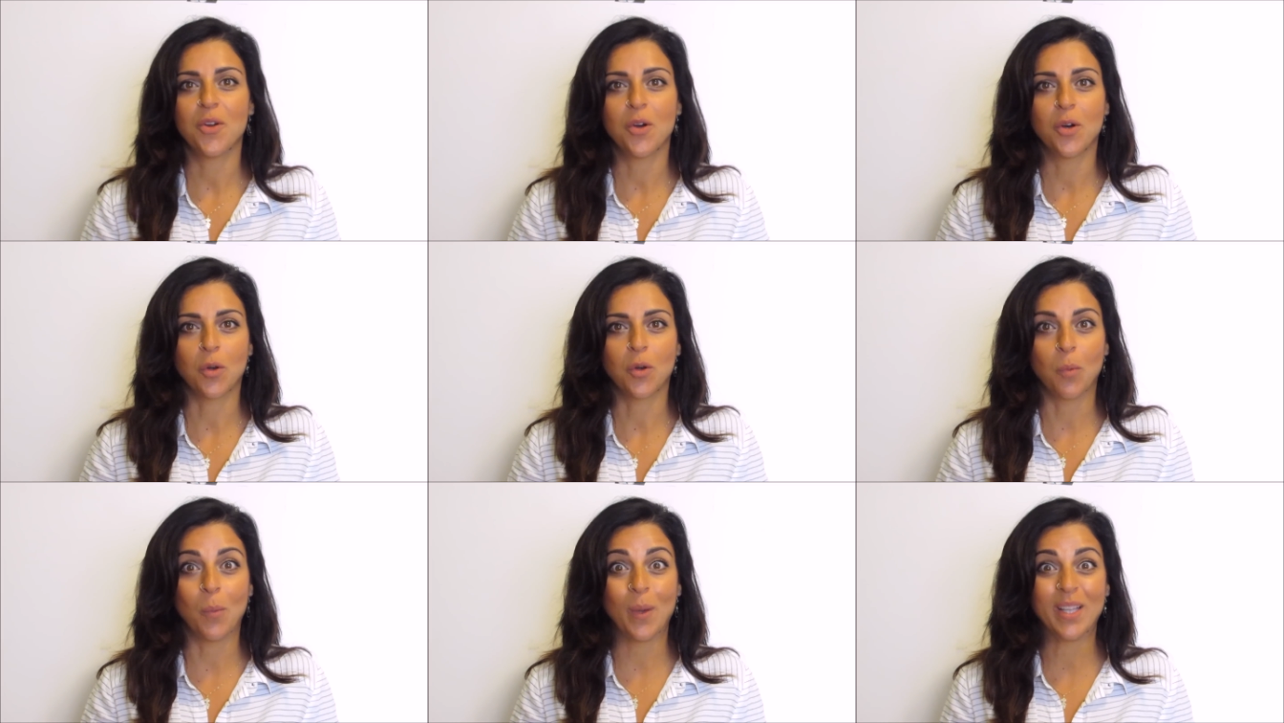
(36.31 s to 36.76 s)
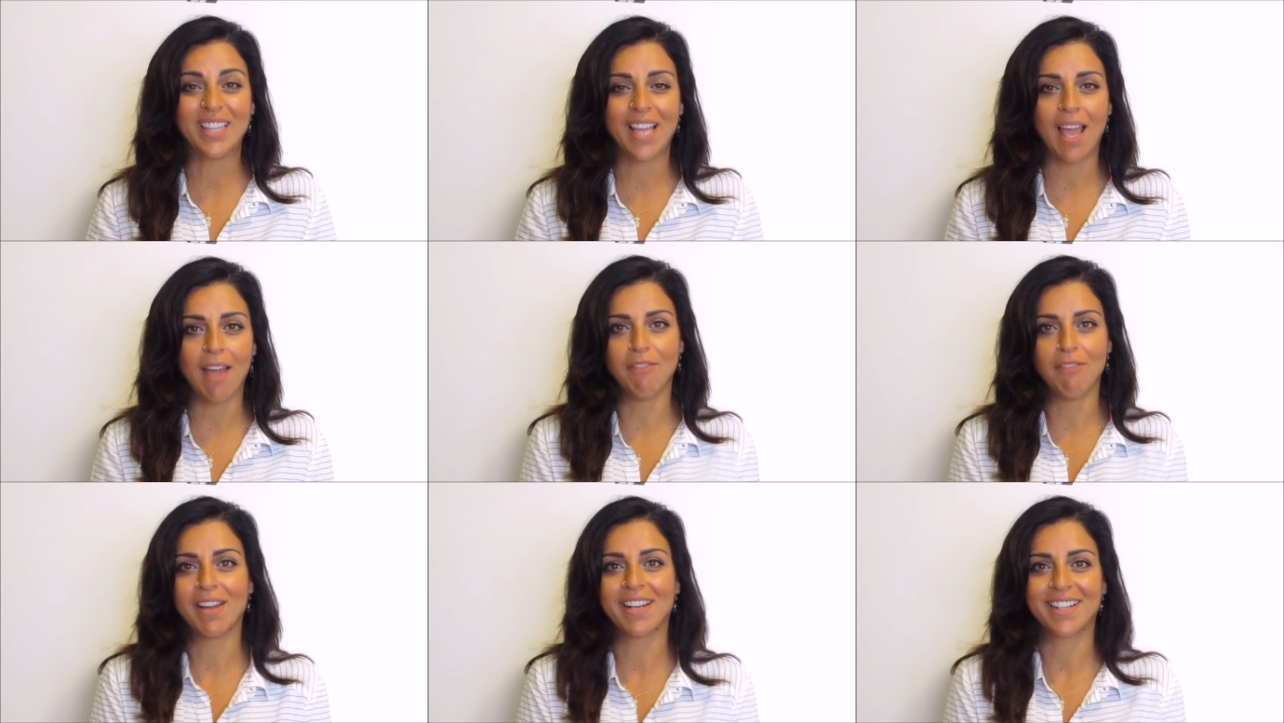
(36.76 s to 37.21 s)
or
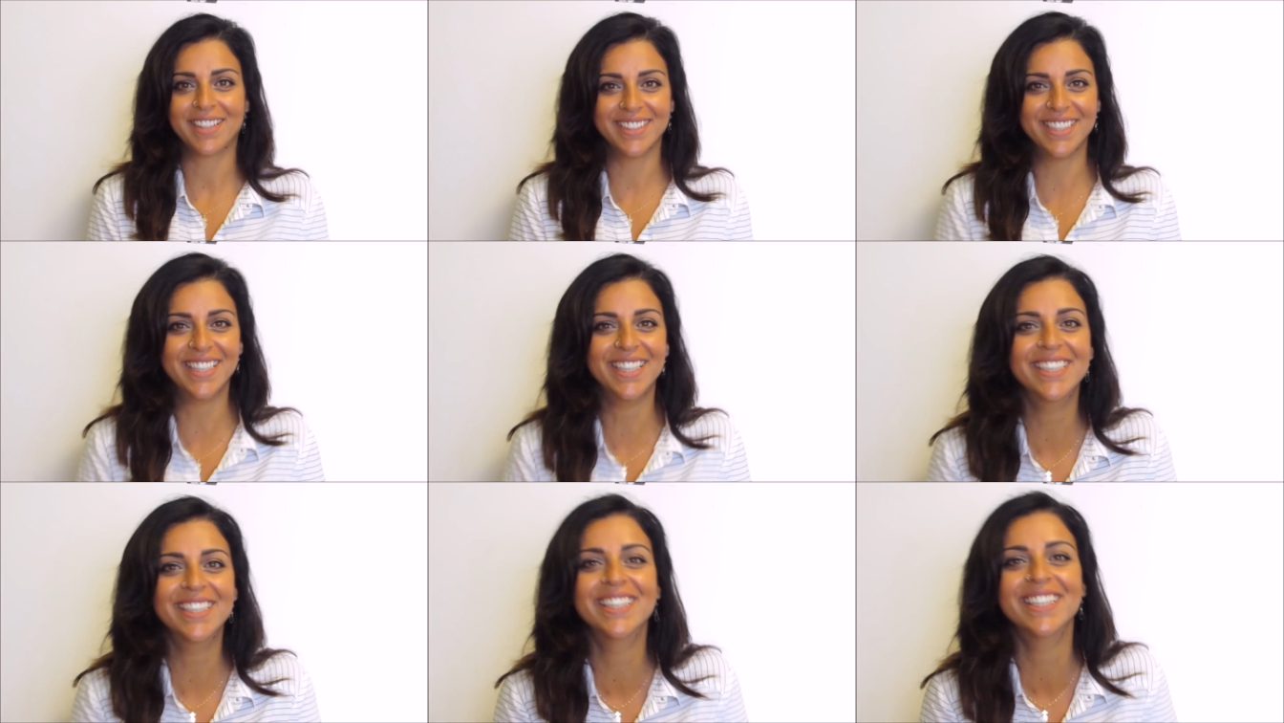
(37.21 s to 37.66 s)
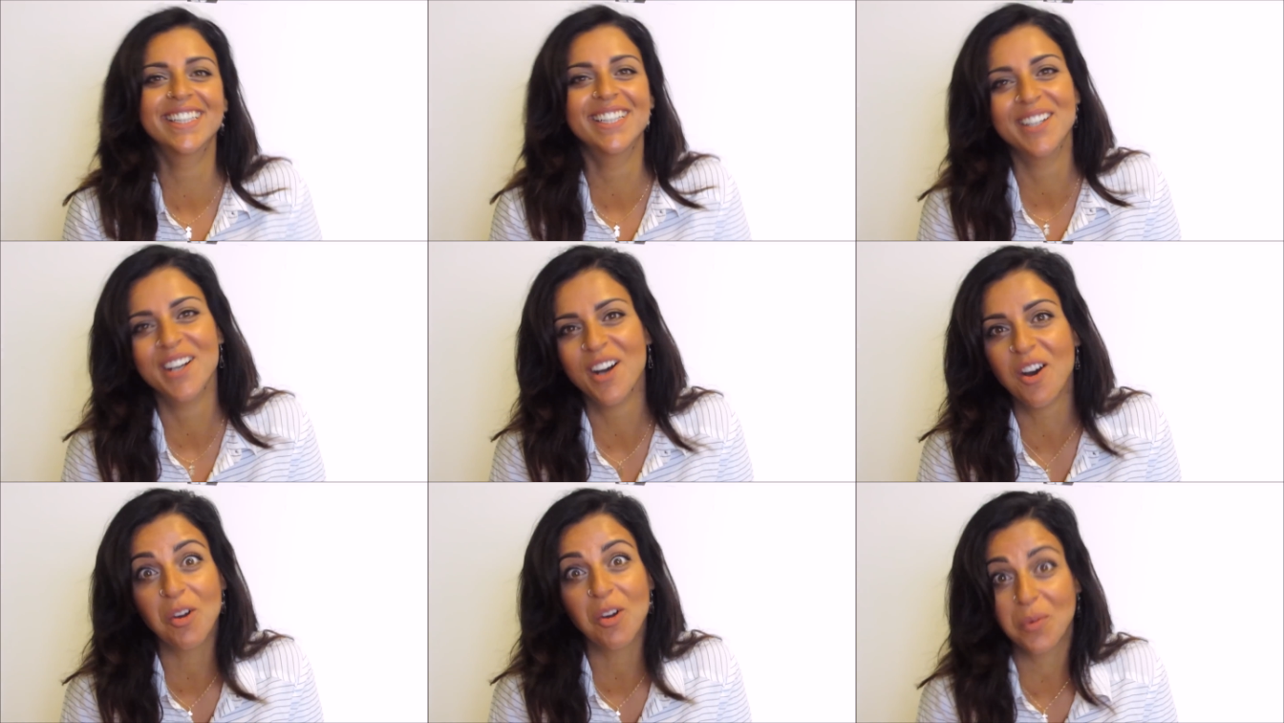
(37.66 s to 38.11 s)
whatever
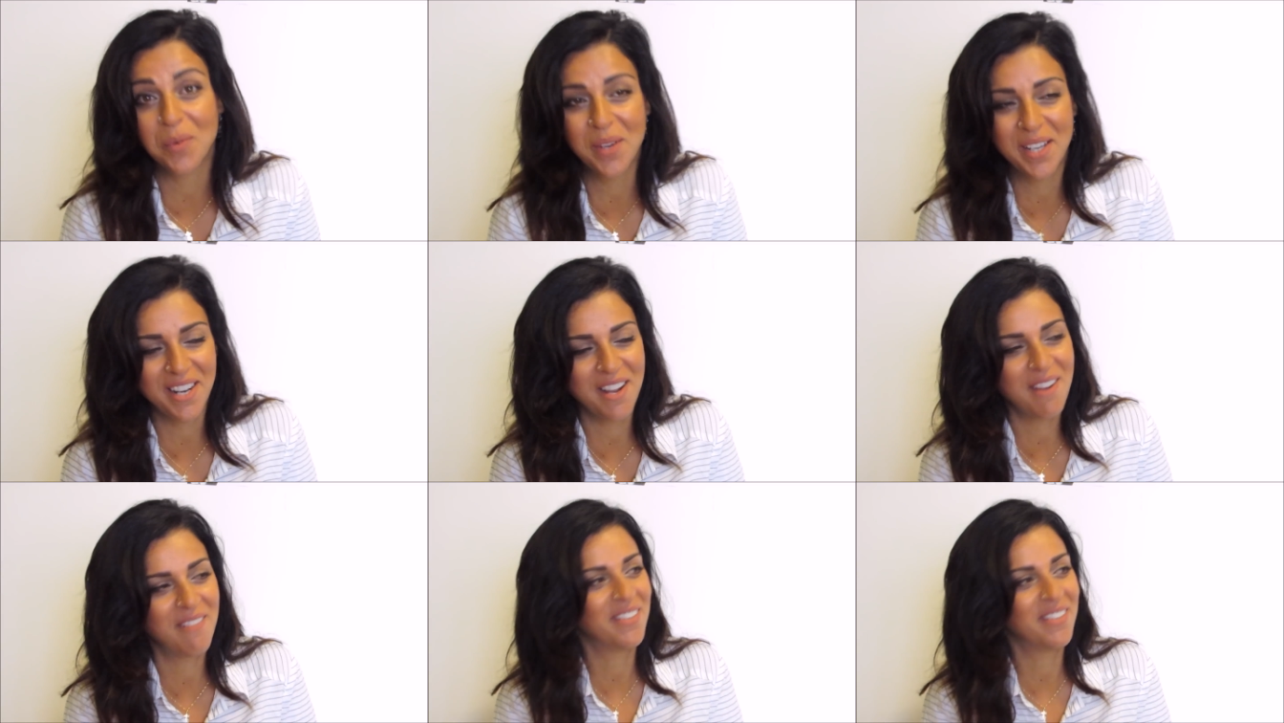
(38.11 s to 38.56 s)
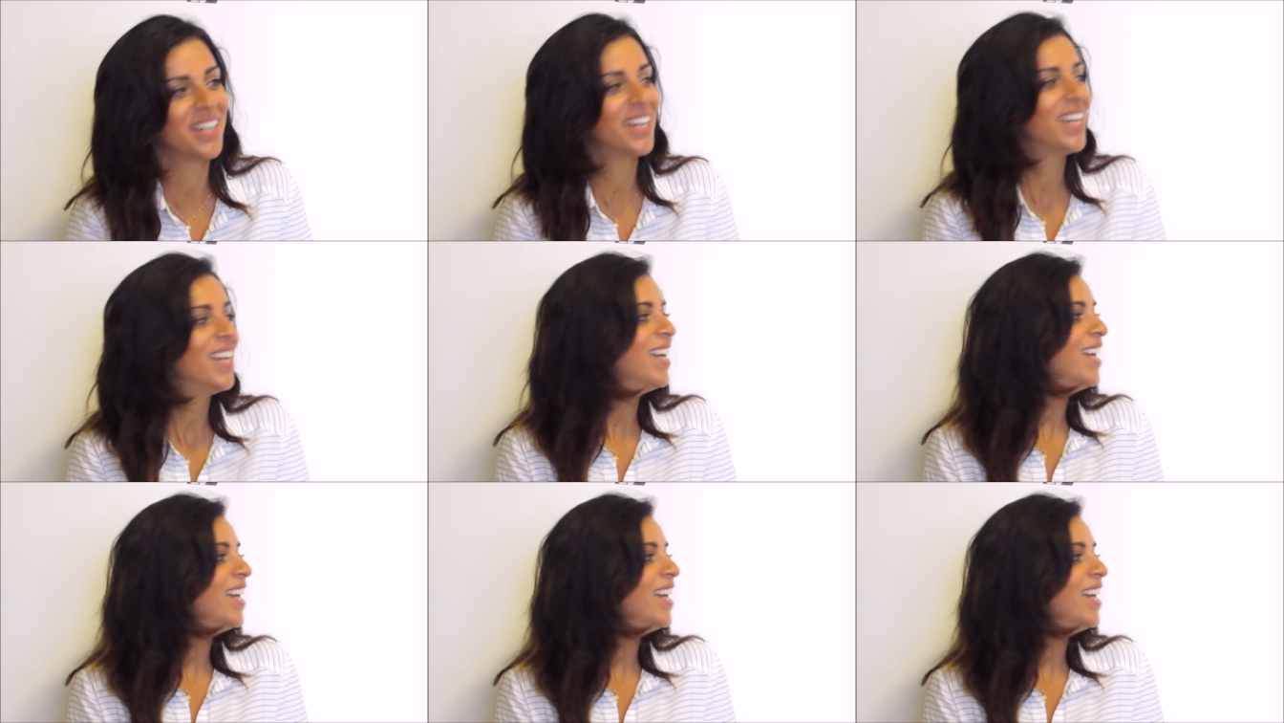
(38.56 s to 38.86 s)
or wherever.